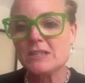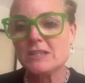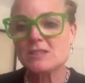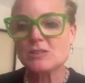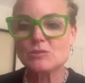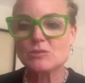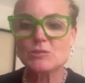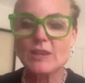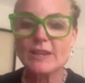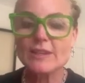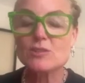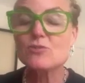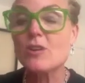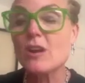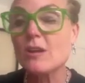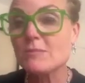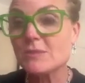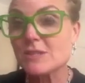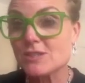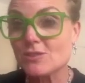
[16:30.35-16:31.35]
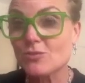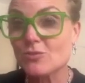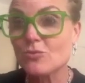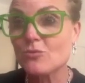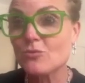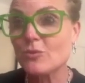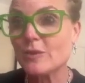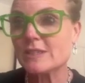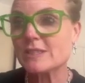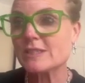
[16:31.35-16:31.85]
So like drama
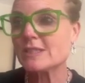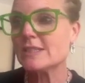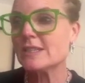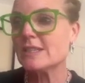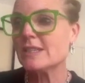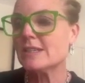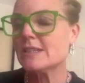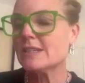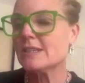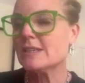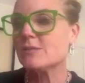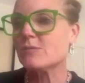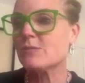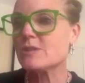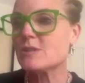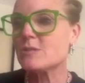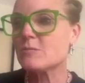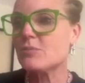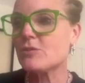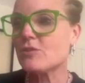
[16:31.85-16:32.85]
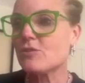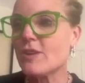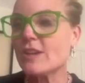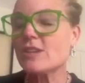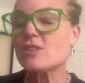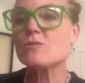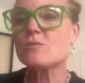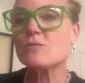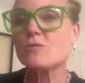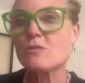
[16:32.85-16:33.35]
school was a
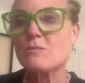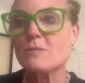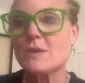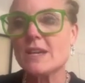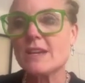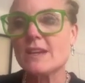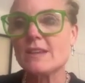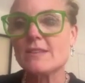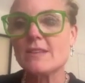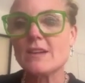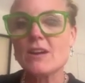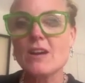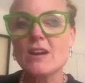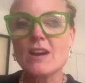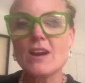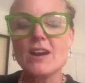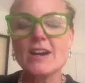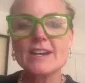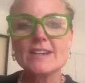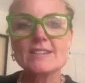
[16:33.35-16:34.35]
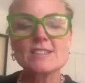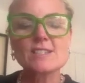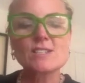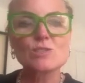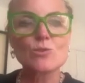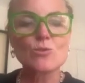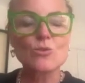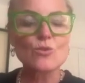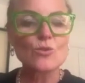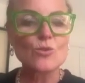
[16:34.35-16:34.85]
progression for me that I
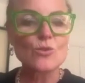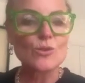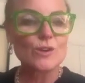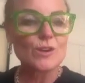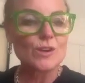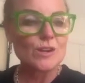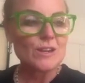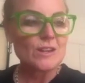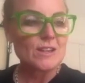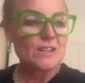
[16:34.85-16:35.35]
saw